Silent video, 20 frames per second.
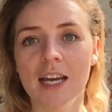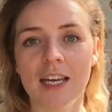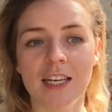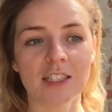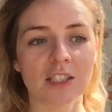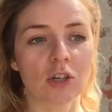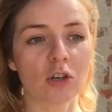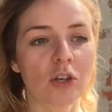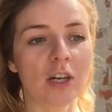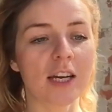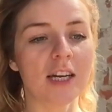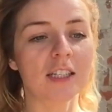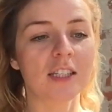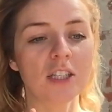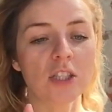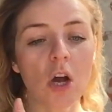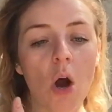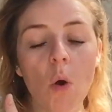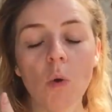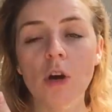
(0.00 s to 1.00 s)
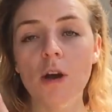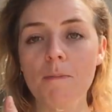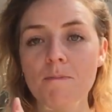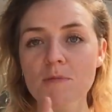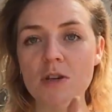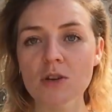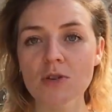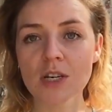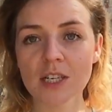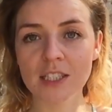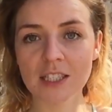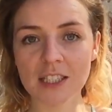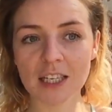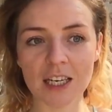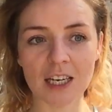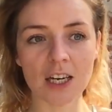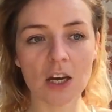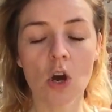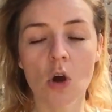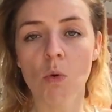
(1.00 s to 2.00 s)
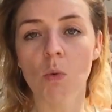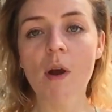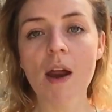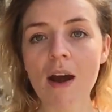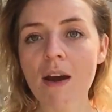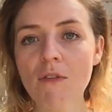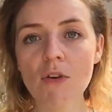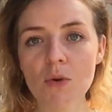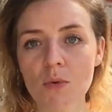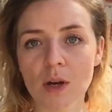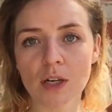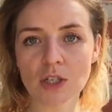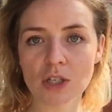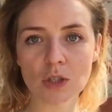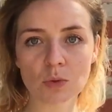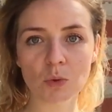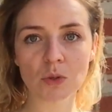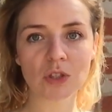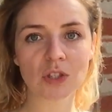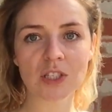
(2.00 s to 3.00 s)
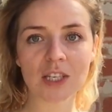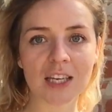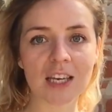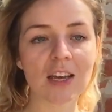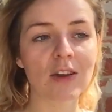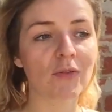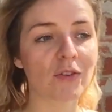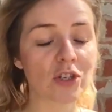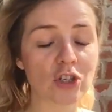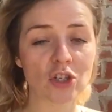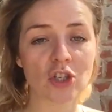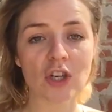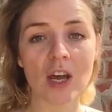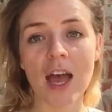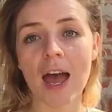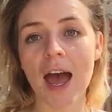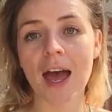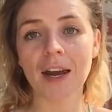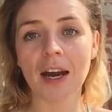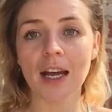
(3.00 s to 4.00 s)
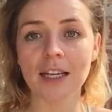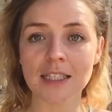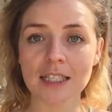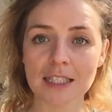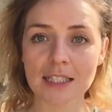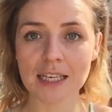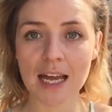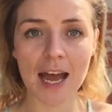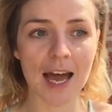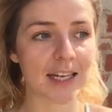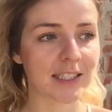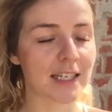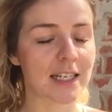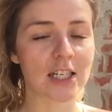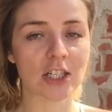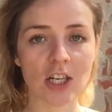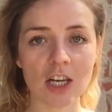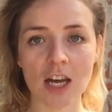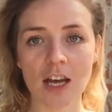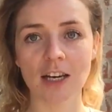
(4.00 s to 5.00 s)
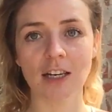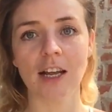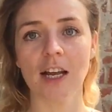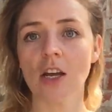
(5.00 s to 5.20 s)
is created this whole community where everyone just wants to give and share and understand and learn.